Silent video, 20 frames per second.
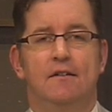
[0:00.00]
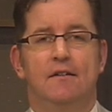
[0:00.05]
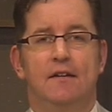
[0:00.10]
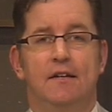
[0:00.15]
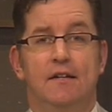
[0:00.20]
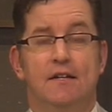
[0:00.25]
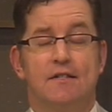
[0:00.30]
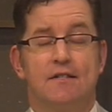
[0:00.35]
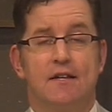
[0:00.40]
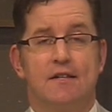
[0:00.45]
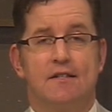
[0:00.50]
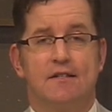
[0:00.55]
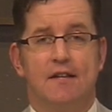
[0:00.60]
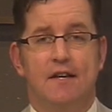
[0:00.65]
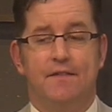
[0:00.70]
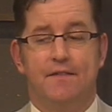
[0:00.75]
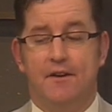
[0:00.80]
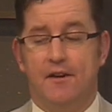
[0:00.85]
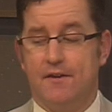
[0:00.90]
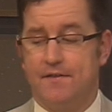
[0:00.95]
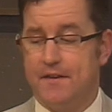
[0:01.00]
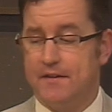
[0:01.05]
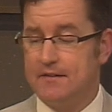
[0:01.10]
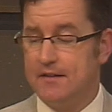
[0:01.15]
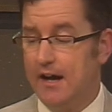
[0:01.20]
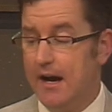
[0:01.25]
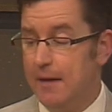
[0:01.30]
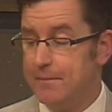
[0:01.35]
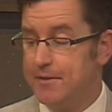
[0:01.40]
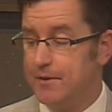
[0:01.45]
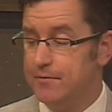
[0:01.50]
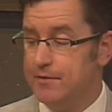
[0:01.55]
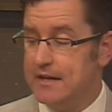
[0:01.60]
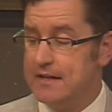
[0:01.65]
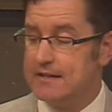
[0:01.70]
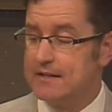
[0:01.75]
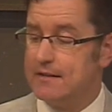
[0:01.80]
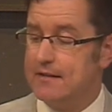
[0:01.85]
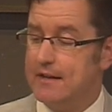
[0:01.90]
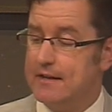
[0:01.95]
And as I said there at the top, the
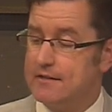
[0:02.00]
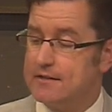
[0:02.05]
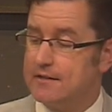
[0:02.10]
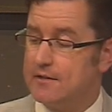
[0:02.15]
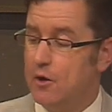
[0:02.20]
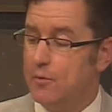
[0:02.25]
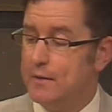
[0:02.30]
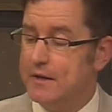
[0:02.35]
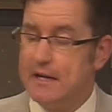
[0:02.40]
reason that so